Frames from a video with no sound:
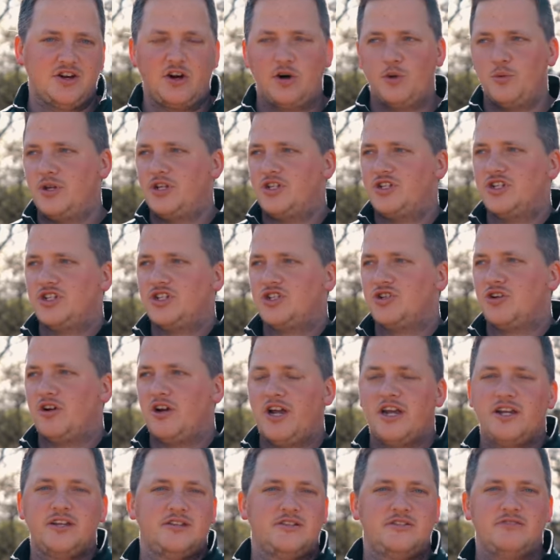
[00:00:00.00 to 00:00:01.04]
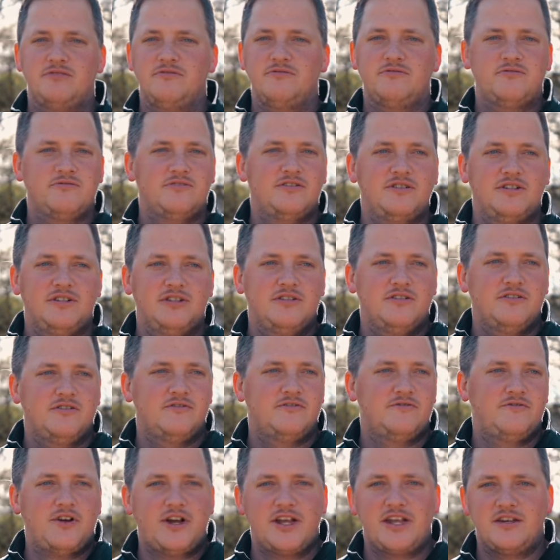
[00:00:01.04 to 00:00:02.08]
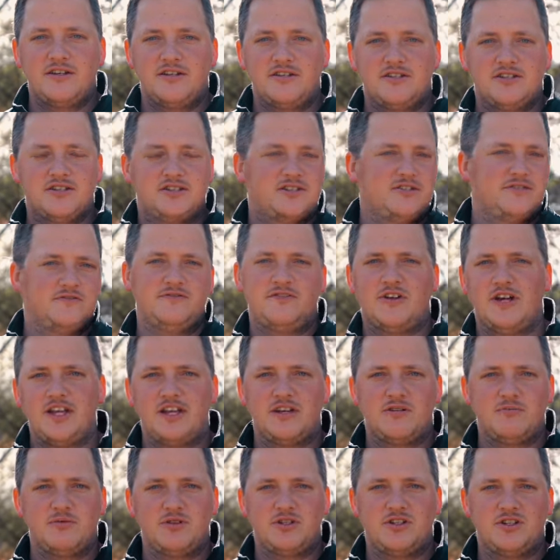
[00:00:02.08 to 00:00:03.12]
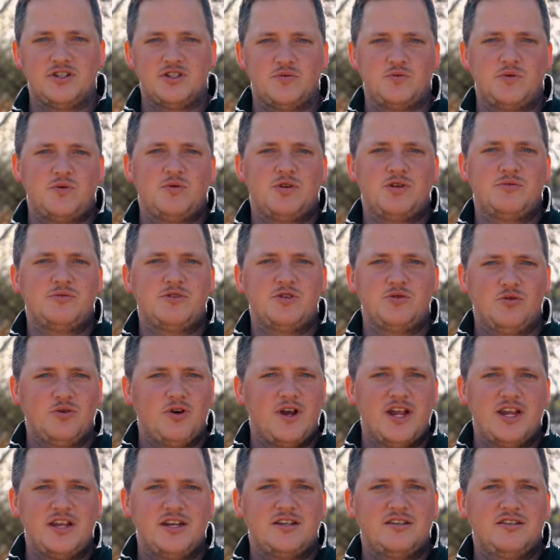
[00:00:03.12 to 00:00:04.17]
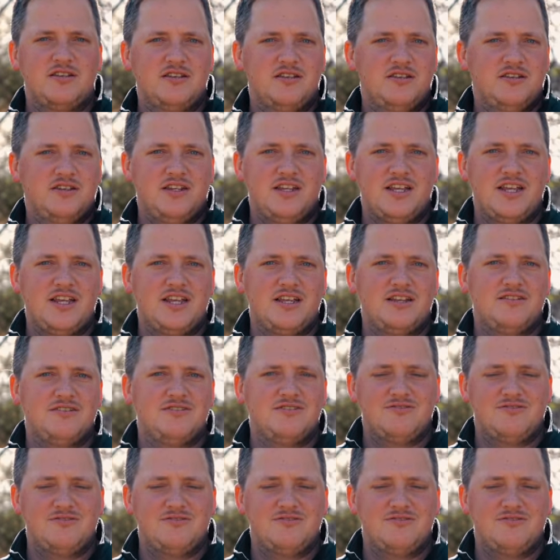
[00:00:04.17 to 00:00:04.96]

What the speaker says: Are we just trying to fight just to fight because we want to be right and